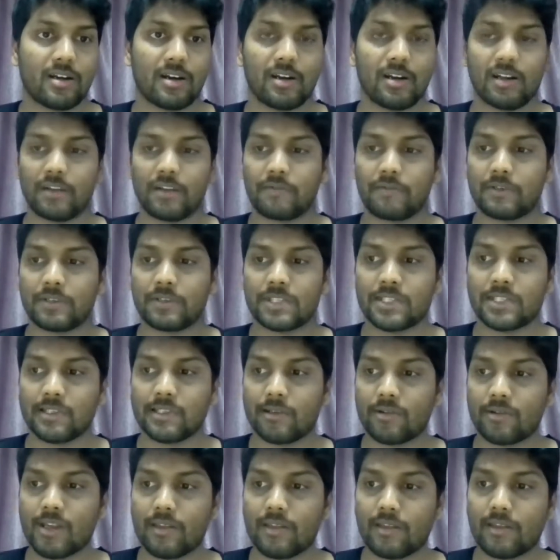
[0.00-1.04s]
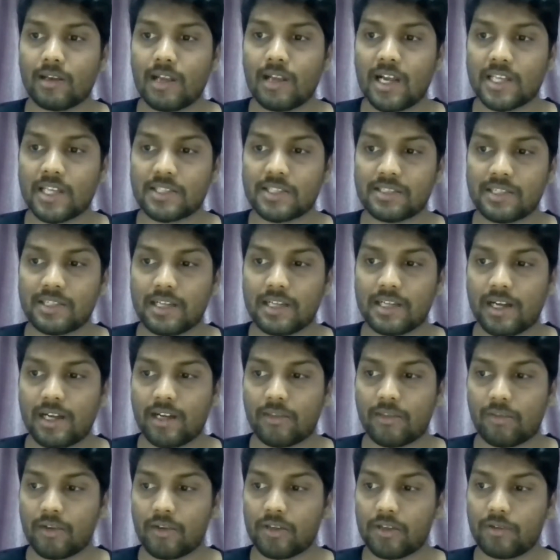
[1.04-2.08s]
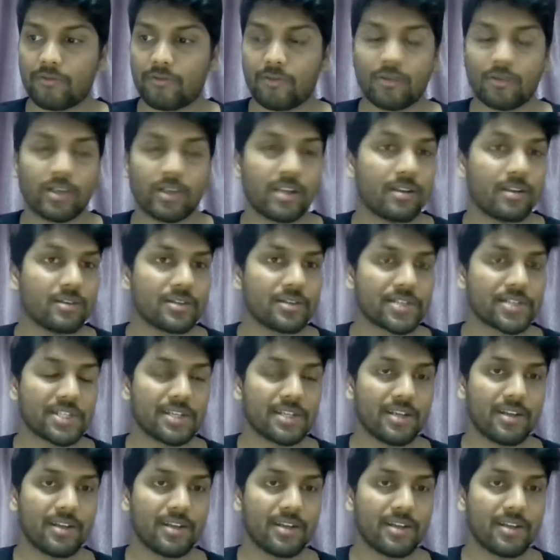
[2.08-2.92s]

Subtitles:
If you look in the last 3 to 4 years,